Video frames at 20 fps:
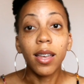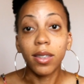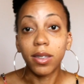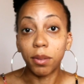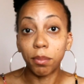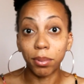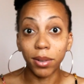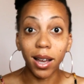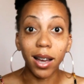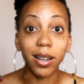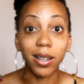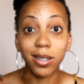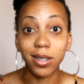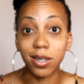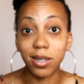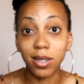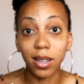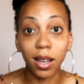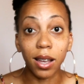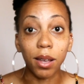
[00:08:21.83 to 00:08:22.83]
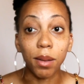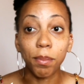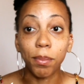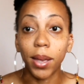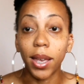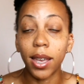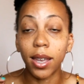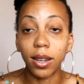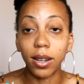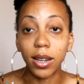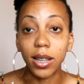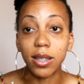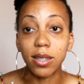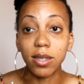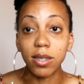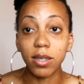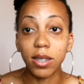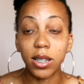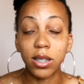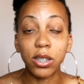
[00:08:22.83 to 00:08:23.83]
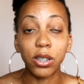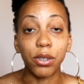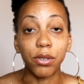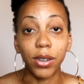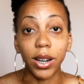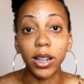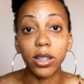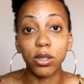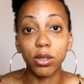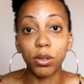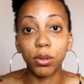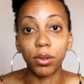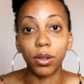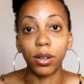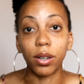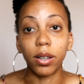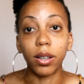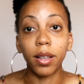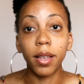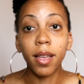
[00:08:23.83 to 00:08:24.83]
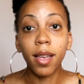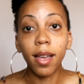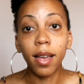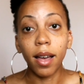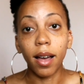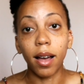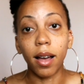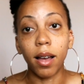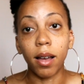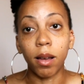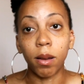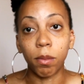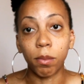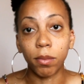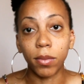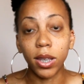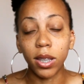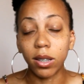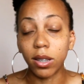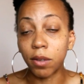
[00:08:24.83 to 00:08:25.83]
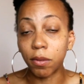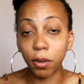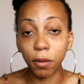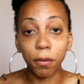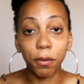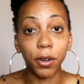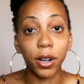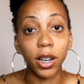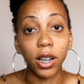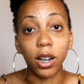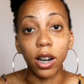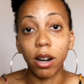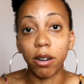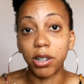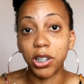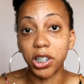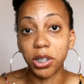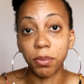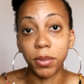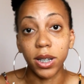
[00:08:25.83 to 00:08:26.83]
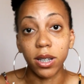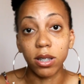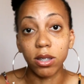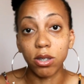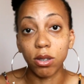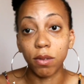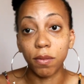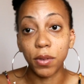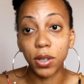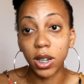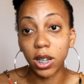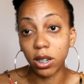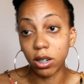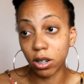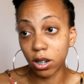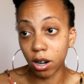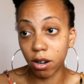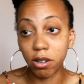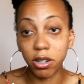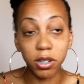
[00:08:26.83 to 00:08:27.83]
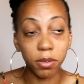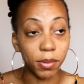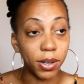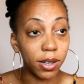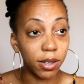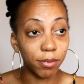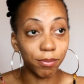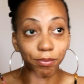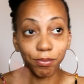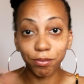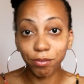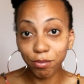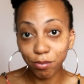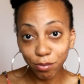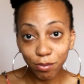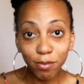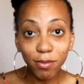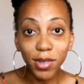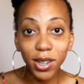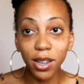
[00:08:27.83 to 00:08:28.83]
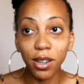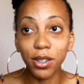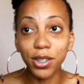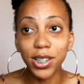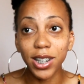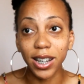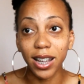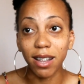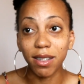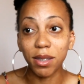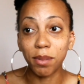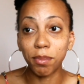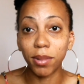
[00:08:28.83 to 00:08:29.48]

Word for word: the blog is up and it's, it's a great tool um, even for encouragement. So if you need encouragement, Go check out the